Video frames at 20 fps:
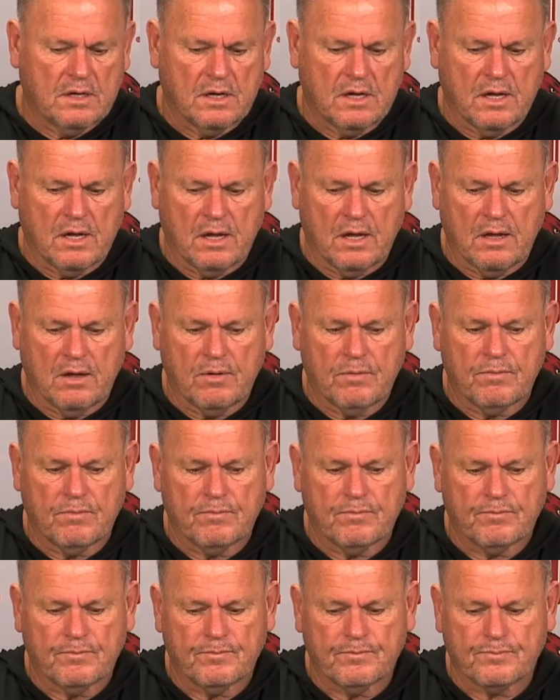Um,
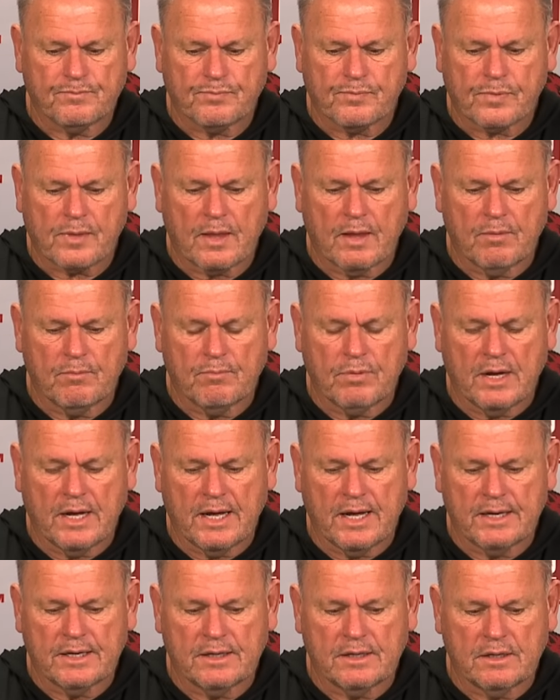
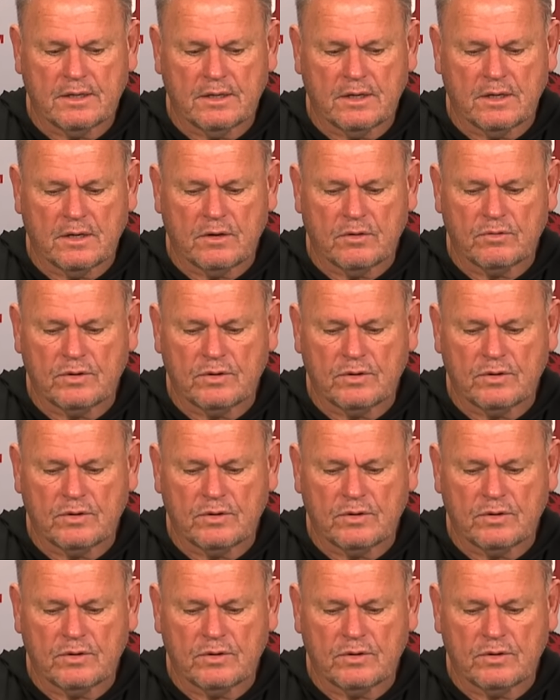but you know,